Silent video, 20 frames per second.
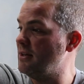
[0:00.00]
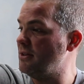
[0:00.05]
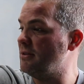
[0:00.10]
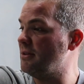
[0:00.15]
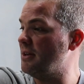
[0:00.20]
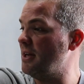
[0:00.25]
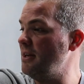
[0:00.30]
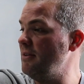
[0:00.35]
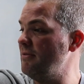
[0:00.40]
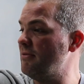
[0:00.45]
You
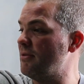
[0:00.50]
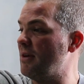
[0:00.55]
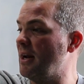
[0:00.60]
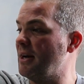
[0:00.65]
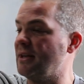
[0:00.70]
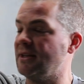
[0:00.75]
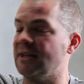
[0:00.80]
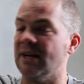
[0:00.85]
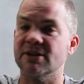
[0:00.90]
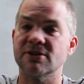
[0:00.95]
can even run
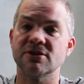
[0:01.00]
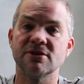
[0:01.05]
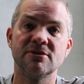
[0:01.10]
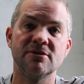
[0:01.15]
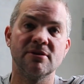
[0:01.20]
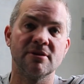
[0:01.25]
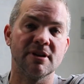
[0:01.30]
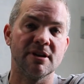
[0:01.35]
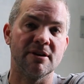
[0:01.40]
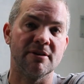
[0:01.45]
induction
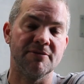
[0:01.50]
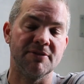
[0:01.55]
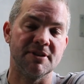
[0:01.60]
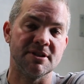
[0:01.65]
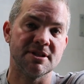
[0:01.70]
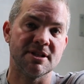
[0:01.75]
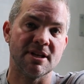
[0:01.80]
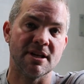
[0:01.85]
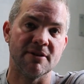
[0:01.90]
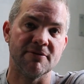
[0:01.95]
cooking of
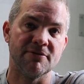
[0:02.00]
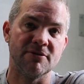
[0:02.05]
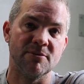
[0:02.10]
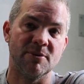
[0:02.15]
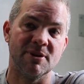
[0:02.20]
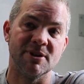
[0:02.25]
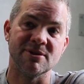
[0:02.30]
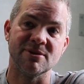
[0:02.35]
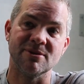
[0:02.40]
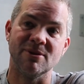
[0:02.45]
this thing if you
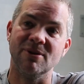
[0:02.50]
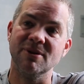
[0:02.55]
want to.